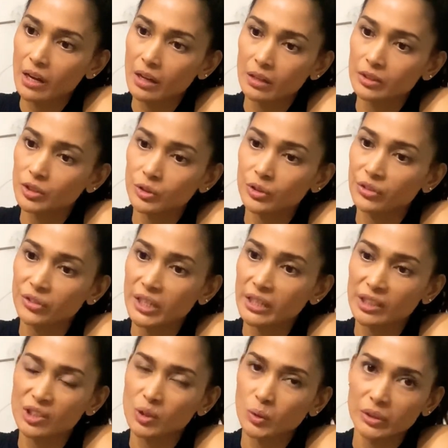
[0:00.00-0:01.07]
You'd think
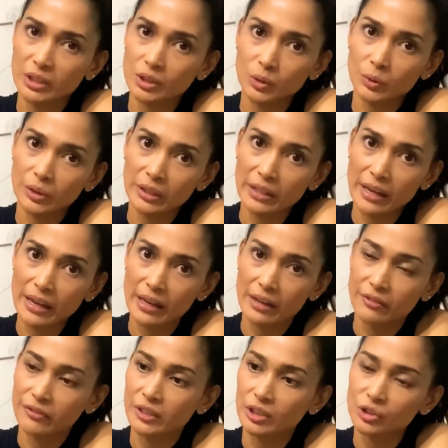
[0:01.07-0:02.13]
it's only a
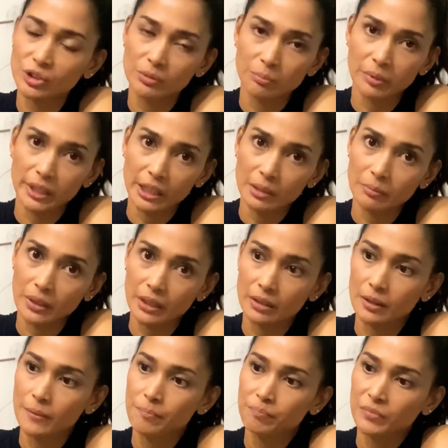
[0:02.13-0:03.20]
2.5-inch blade, but